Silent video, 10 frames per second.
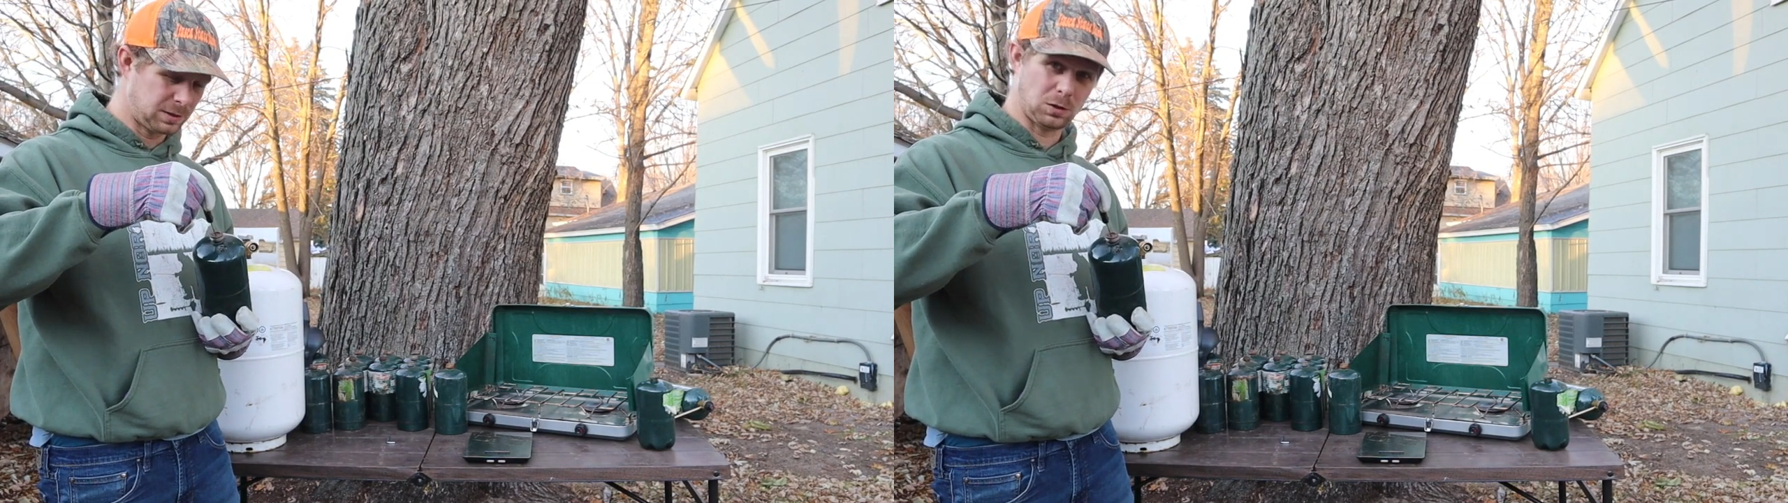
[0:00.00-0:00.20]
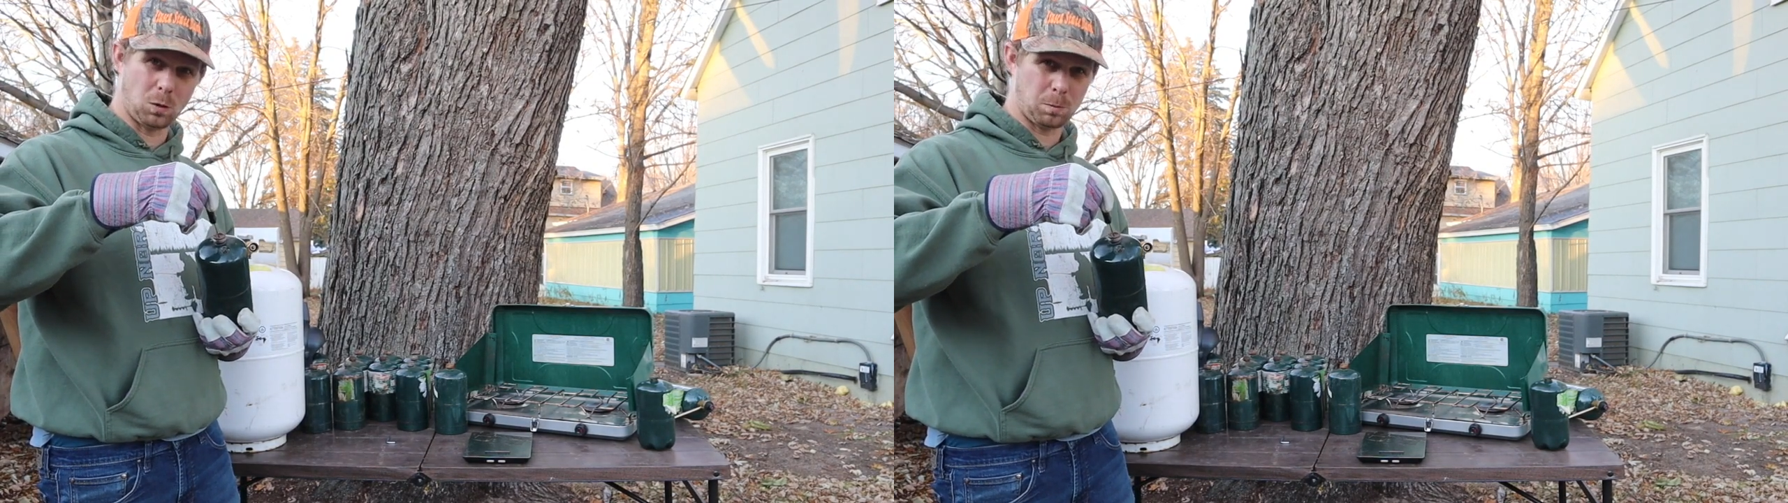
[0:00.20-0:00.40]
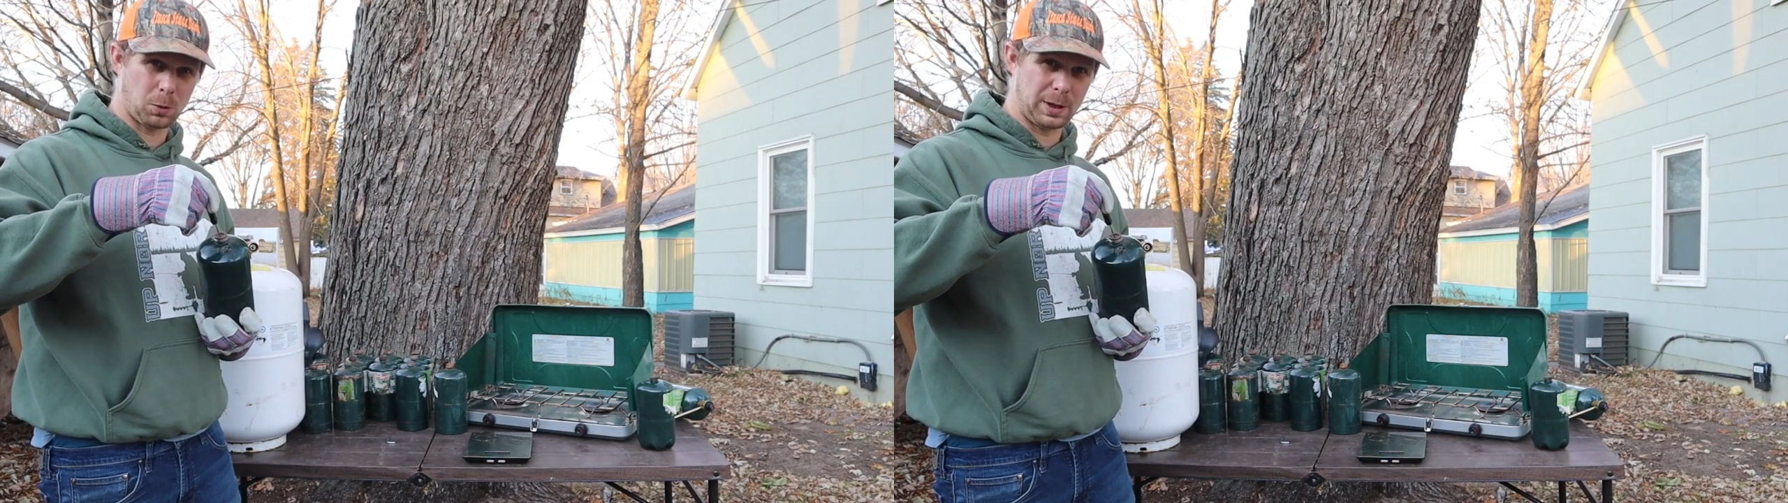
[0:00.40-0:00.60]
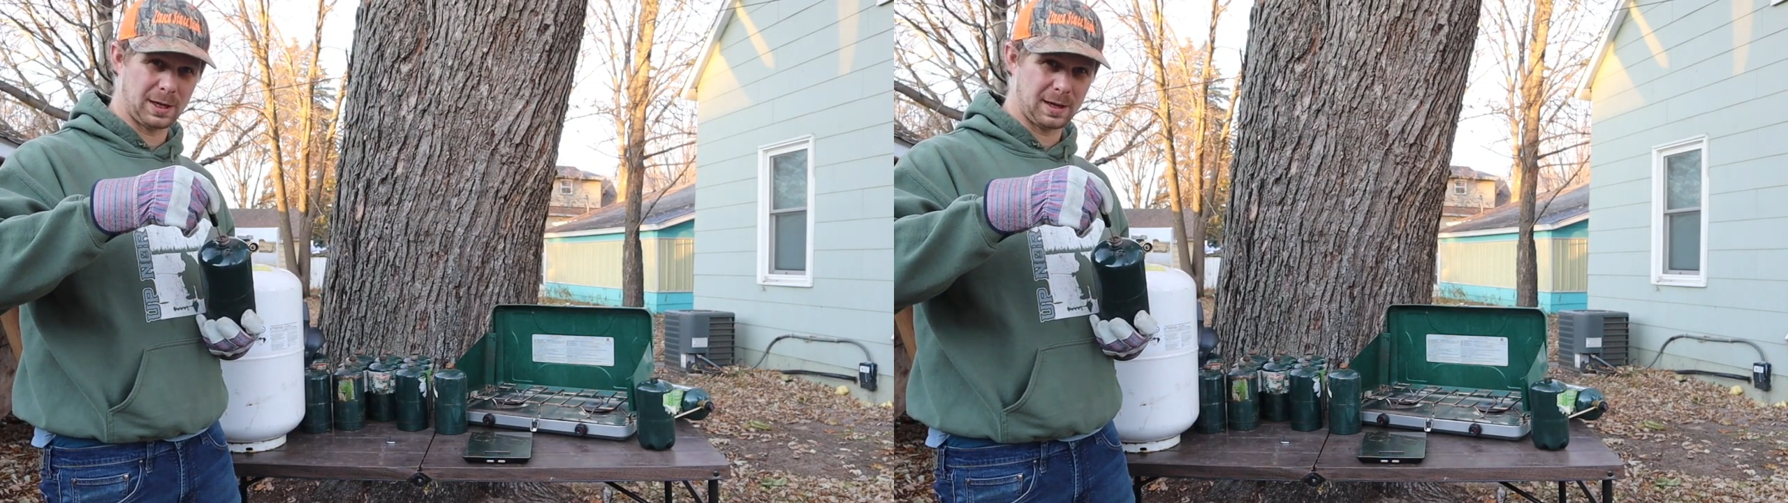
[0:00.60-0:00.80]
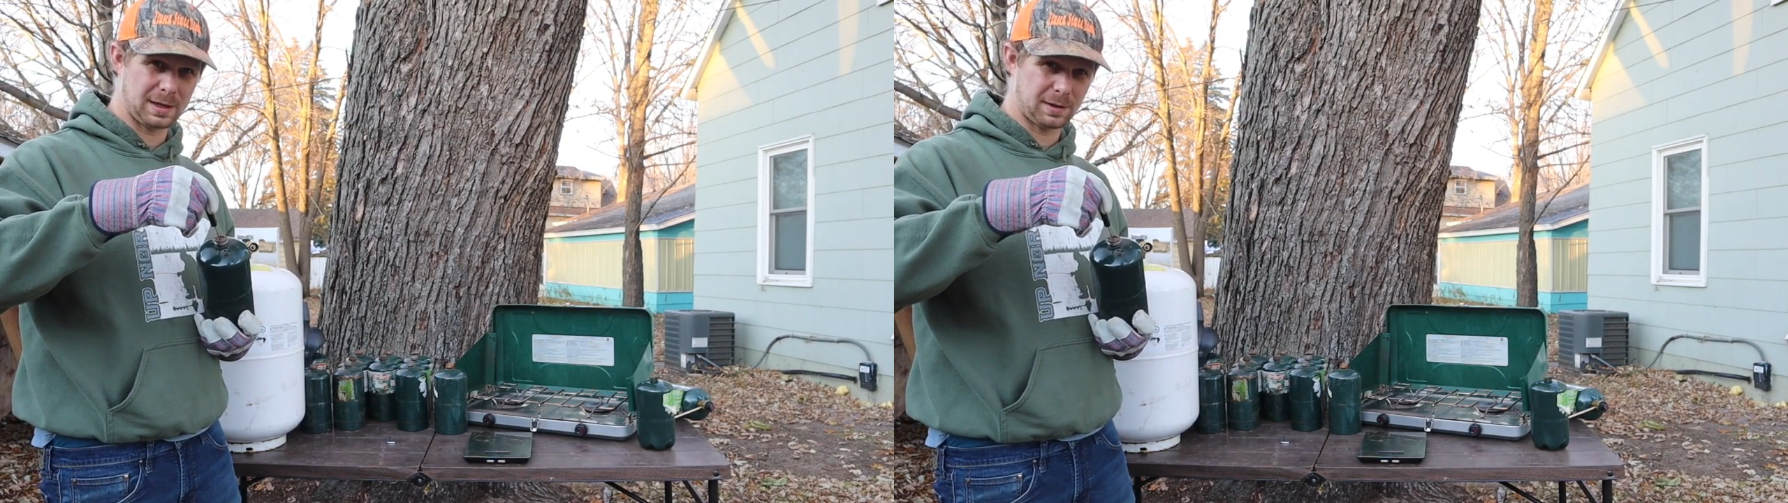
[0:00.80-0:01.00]
Don't point
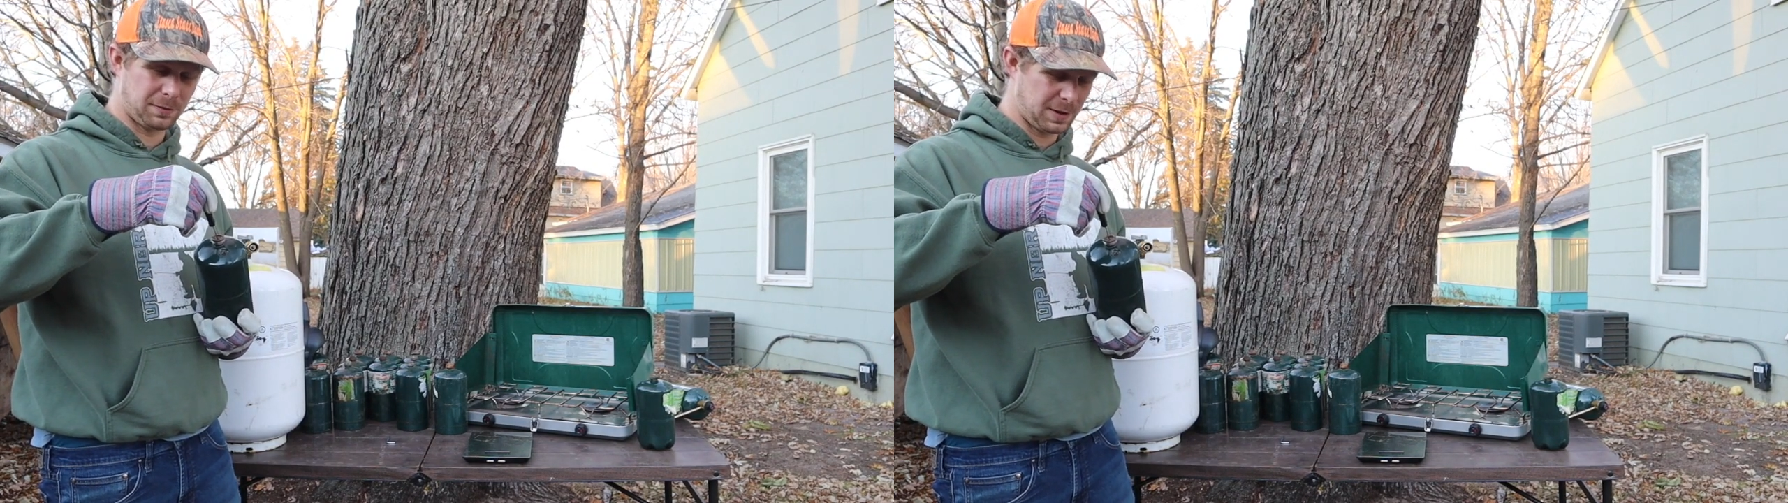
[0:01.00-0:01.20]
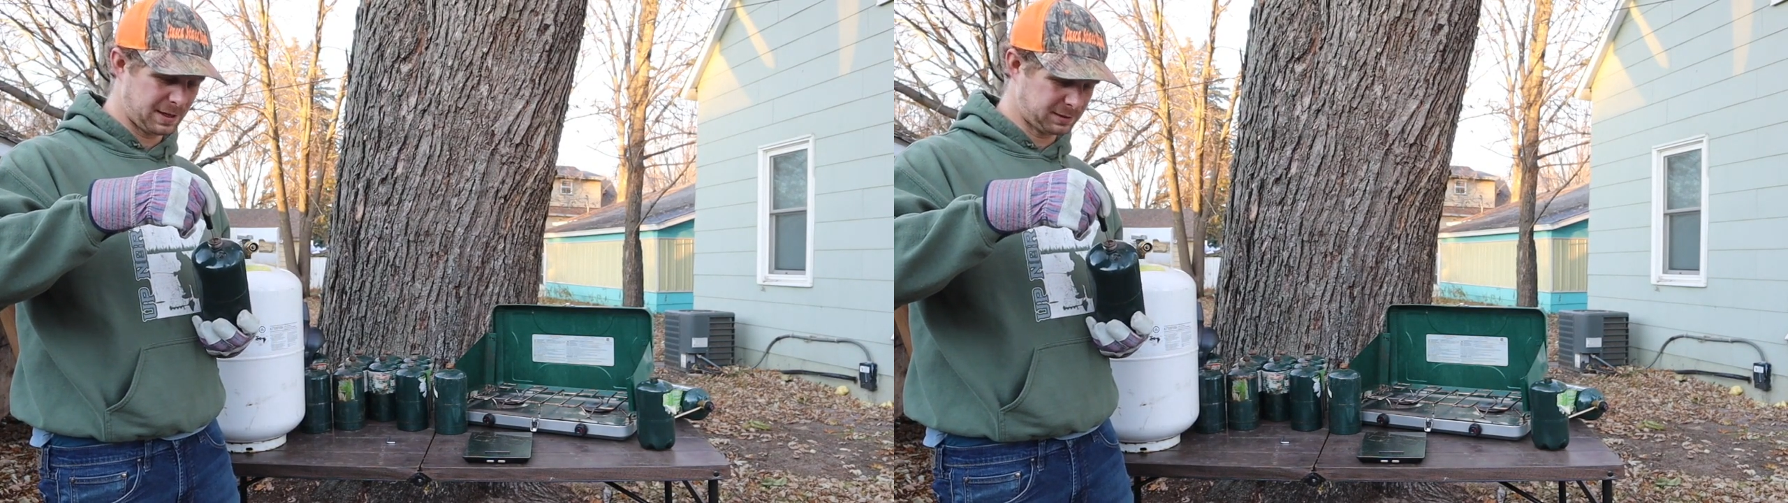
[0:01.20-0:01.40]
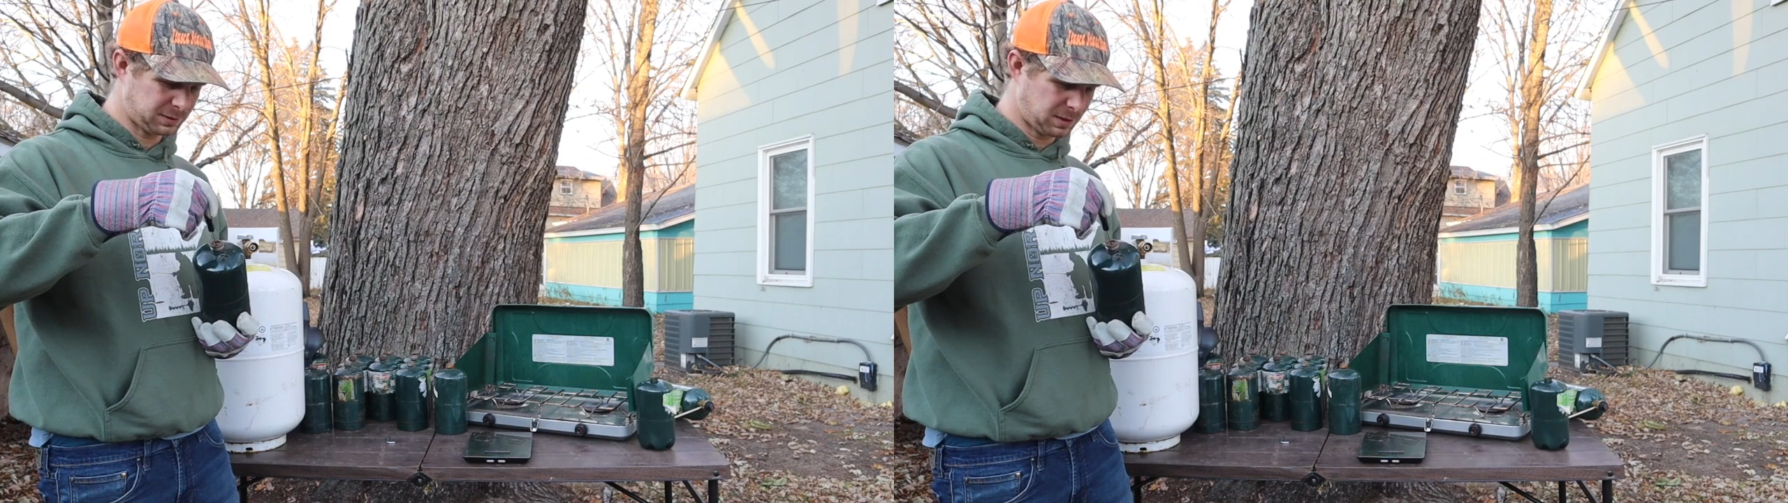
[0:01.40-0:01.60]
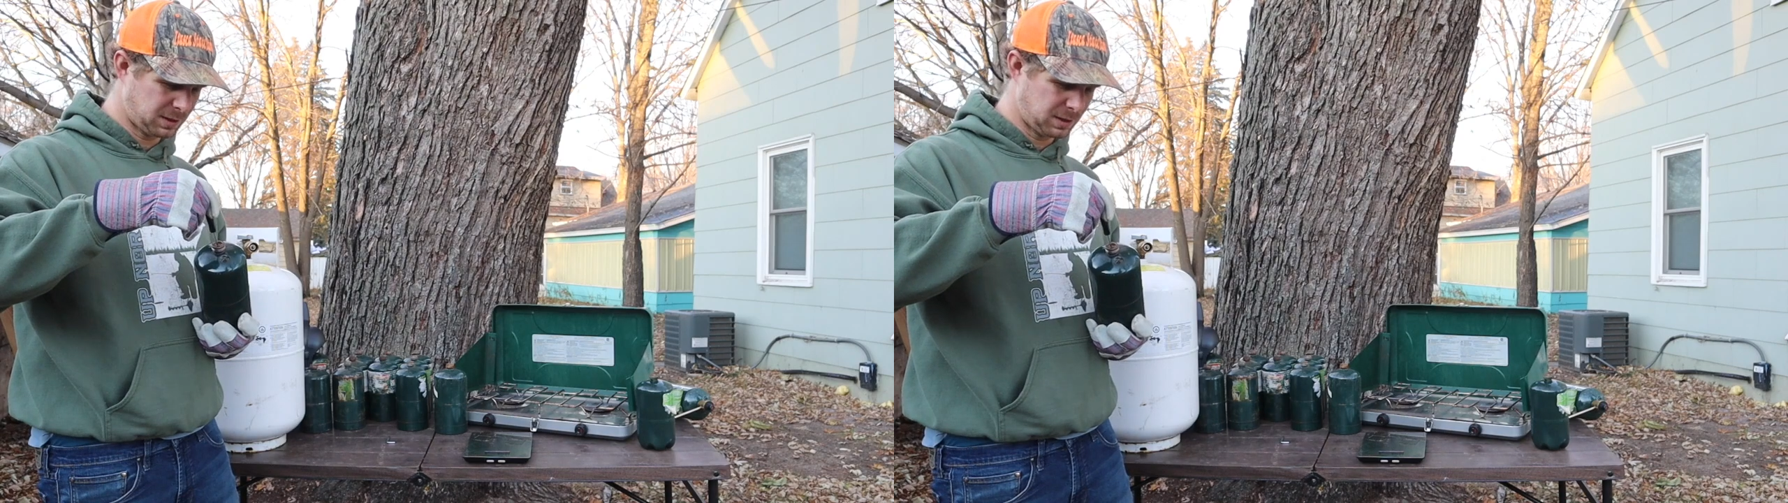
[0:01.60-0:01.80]
it at your face.